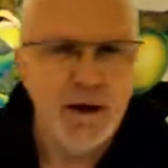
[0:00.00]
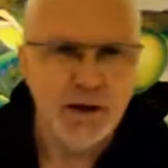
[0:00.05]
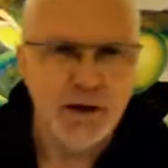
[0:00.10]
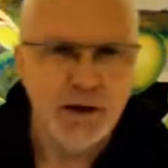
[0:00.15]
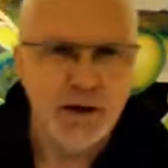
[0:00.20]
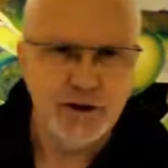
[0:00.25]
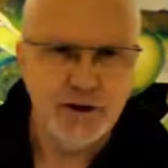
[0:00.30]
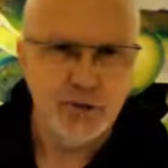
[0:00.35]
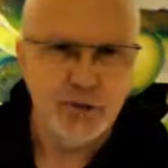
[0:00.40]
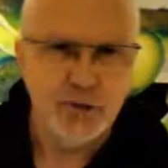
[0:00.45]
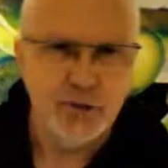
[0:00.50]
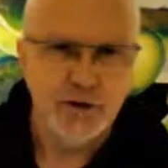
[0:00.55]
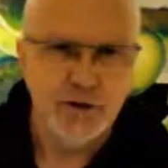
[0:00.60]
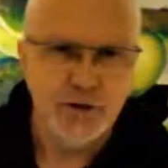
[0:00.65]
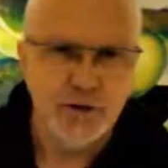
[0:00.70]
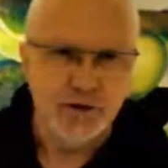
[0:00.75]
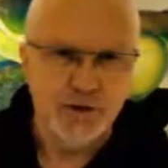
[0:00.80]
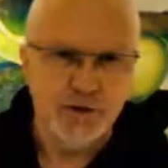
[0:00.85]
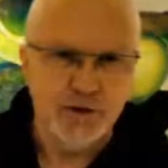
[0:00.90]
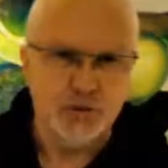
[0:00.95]
I don't know whether you
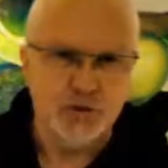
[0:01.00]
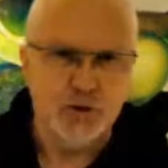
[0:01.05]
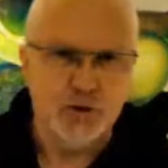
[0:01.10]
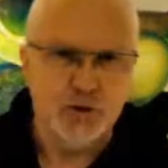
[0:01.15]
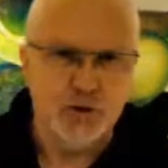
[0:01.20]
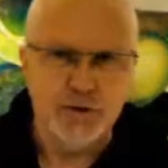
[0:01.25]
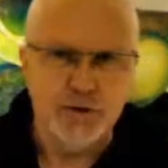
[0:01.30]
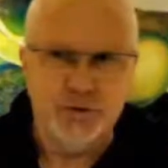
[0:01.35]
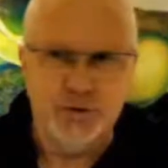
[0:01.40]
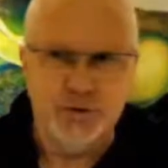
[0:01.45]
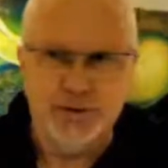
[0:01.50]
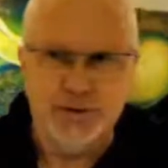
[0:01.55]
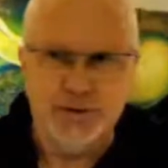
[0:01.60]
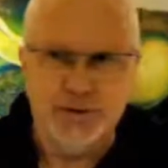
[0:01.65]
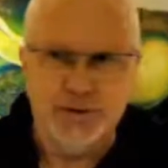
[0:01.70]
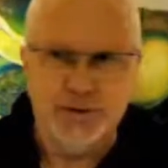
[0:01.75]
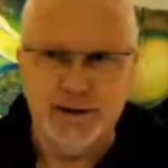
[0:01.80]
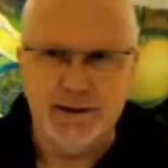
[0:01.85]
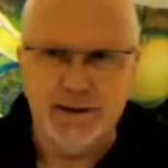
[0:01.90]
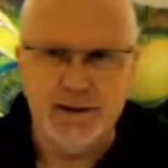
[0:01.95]
know this story from
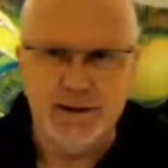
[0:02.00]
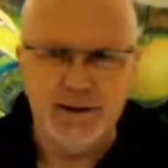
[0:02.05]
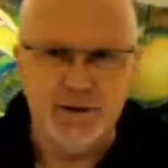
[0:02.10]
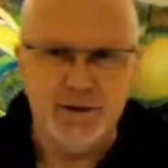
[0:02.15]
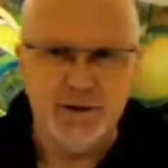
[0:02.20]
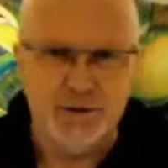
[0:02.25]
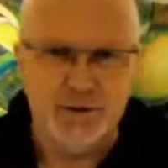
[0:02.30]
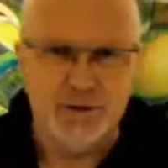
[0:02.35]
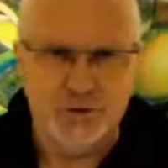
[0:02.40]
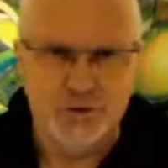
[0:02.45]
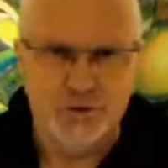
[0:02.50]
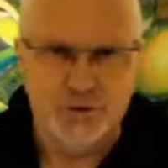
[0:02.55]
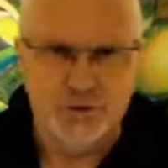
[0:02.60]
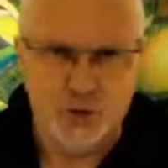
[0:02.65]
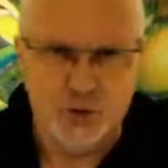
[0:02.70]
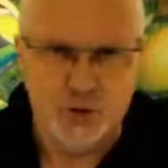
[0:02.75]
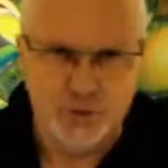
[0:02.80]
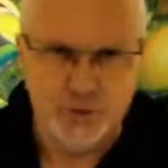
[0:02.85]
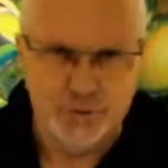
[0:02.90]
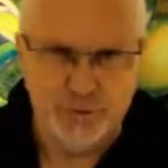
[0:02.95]
Ken Keyes. It's a
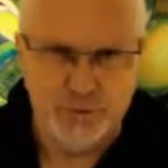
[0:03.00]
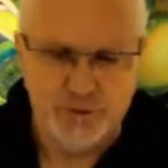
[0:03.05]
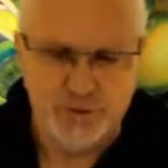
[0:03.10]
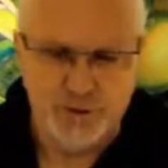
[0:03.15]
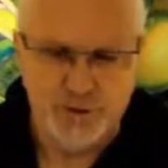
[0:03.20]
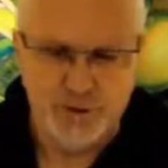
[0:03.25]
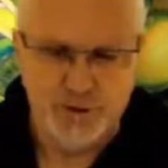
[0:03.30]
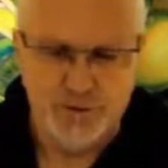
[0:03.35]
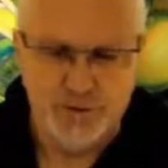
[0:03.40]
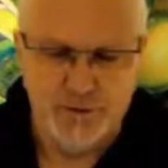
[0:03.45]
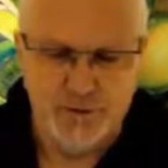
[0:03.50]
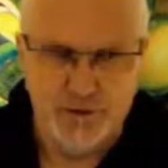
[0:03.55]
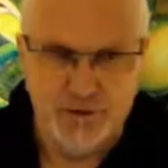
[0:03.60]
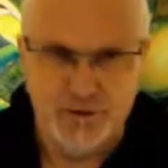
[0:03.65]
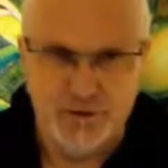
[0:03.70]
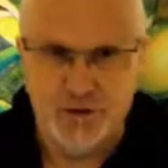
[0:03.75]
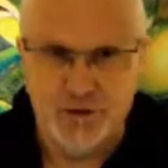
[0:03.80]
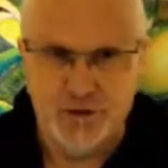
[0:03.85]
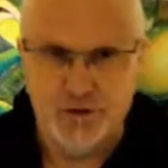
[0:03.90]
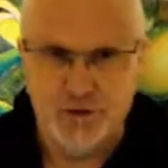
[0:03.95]
story from the
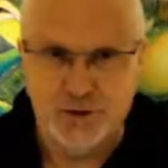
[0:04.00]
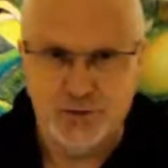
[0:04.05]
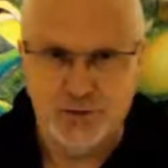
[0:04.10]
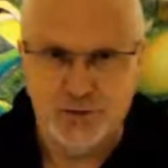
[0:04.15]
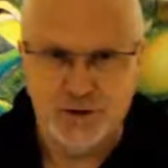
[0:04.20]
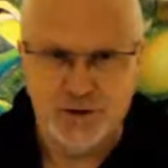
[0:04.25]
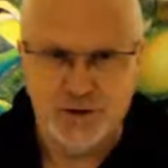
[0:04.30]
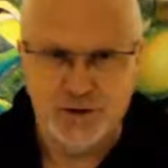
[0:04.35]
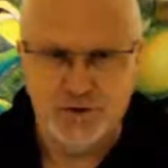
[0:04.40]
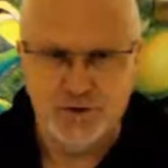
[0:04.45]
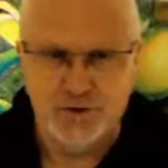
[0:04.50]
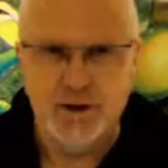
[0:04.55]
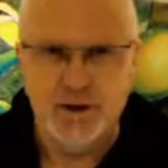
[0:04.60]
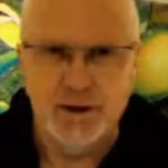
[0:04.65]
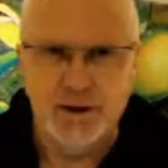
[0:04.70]
60s or 70s.